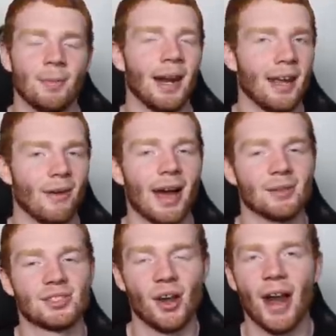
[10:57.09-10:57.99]
But anyway,
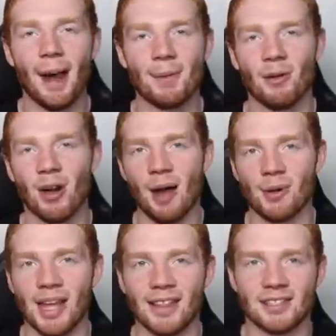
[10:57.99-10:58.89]
I'm so happy we're
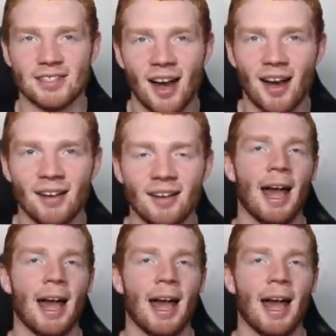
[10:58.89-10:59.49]
able to get this done.